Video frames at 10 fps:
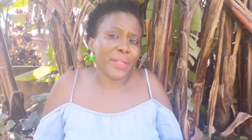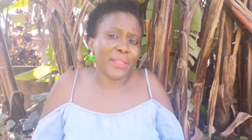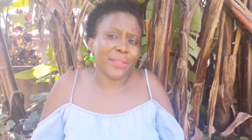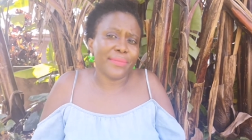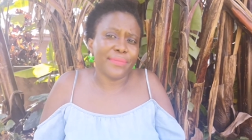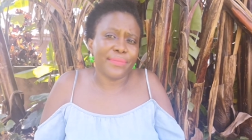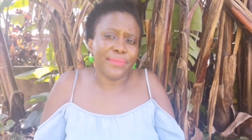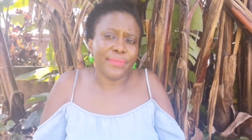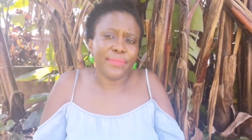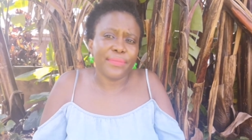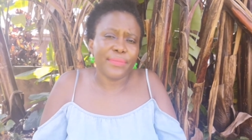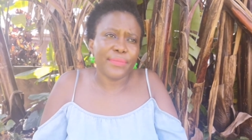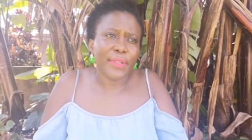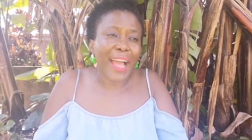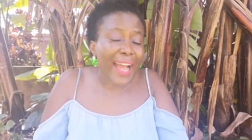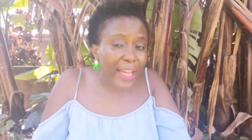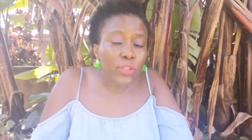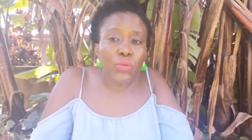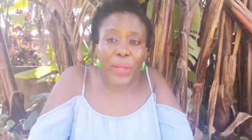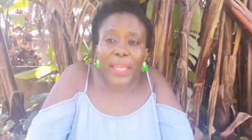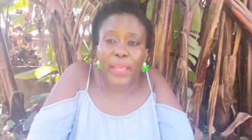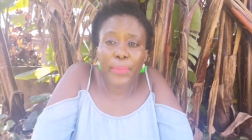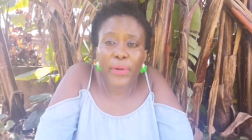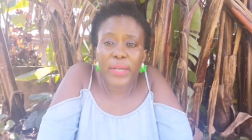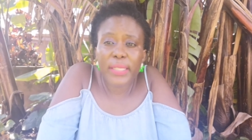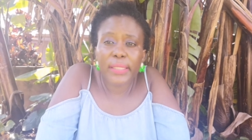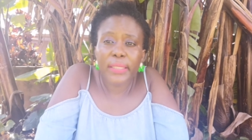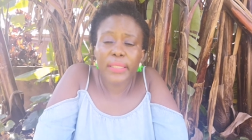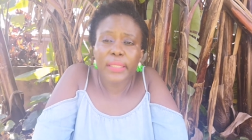it. Aren't we hypocrites?